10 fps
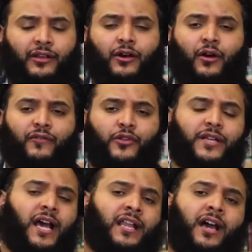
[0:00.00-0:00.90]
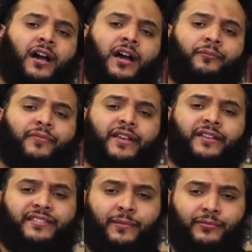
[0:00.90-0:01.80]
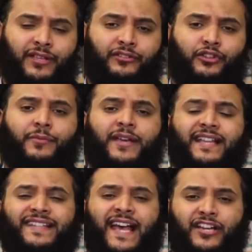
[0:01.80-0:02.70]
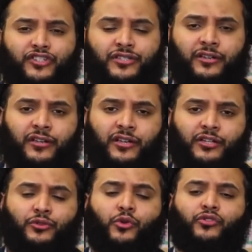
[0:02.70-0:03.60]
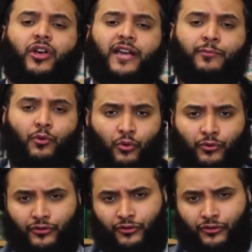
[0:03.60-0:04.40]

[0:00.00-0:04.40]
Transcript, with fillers: of the word alaqa is something to be attached to sahibuhu,